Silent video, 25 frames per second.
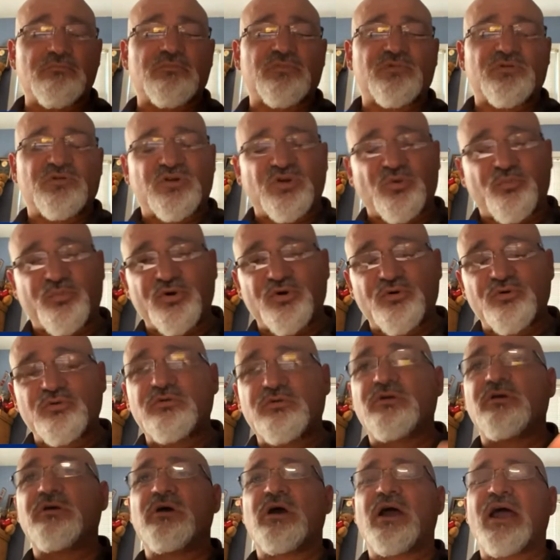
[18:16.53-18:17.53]
boot,
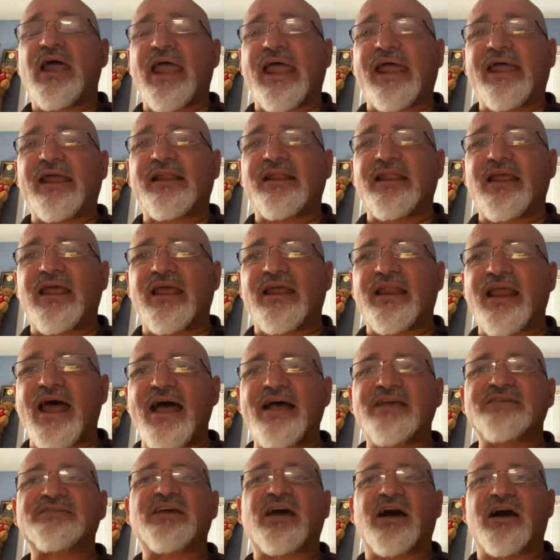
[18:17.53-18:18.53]
it
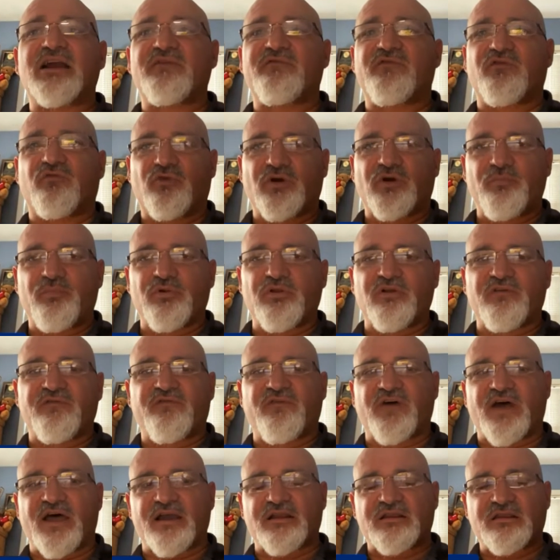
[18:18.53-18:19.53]
has kind of a ripple
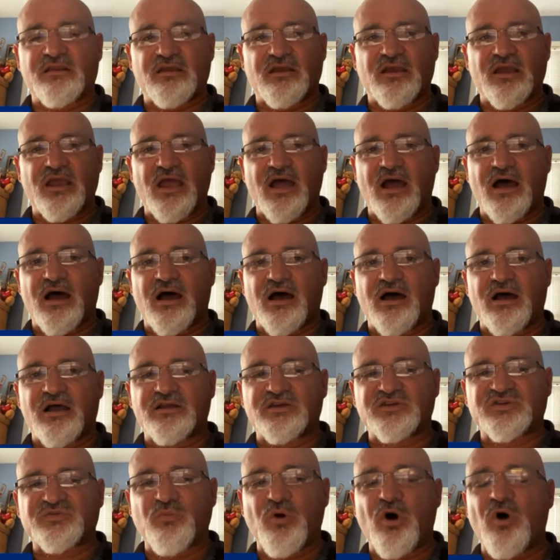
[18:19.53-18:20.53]
effect.
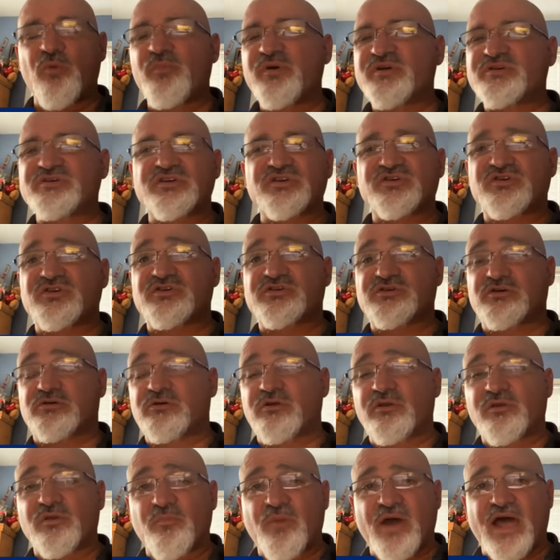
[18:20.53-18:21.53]
Small businesses are
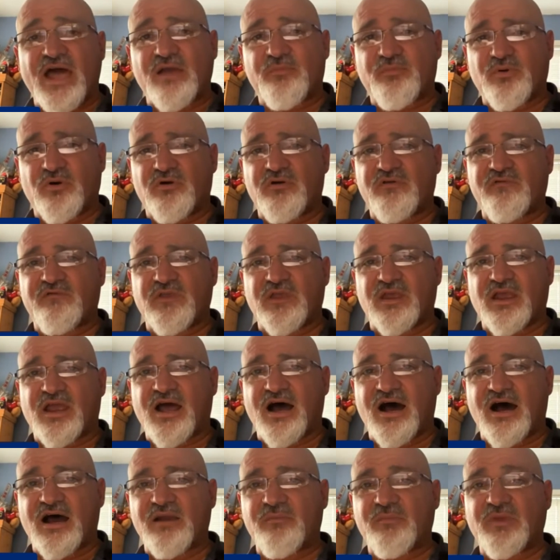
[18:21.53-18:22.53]
the backbone of the
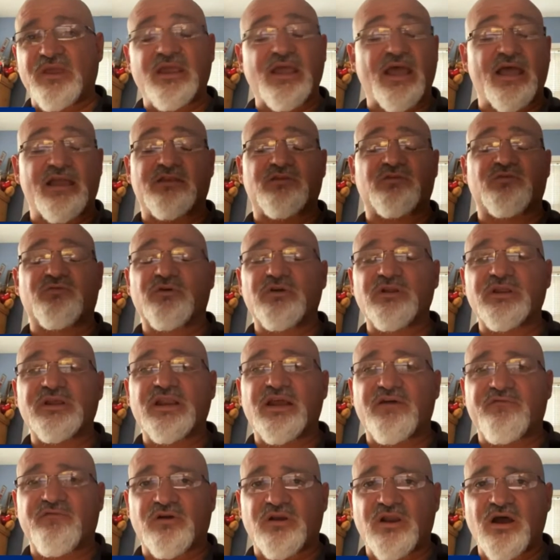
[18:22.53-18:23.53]
economy, and you'd really
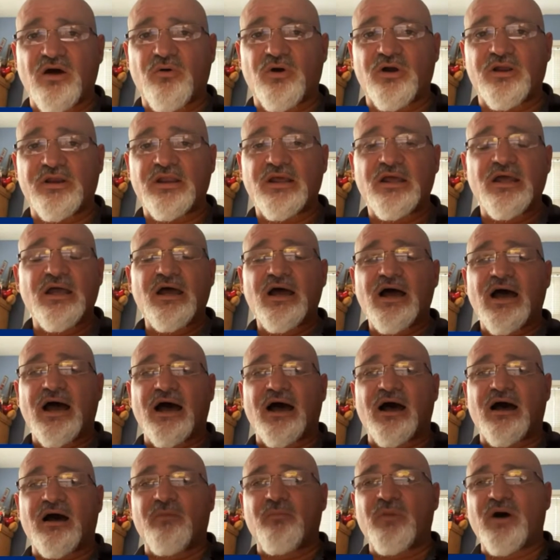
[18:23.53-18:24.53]
never know it
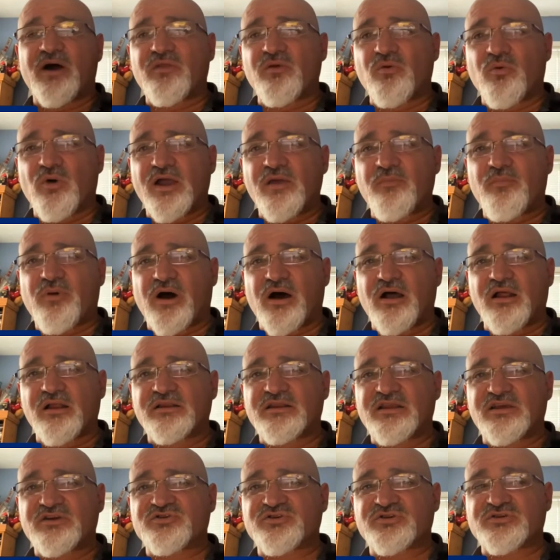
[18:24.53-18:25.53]
by the way
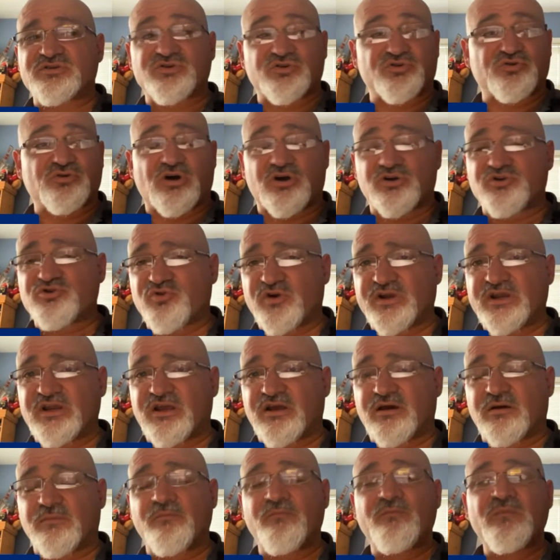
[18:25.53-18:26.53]
politicians are treating
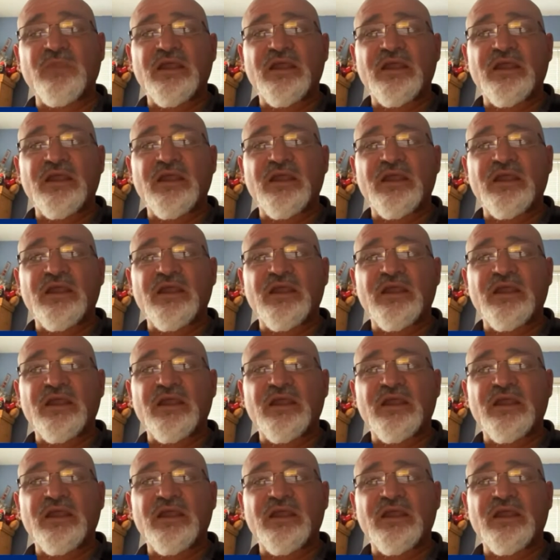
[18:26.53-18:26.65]
them.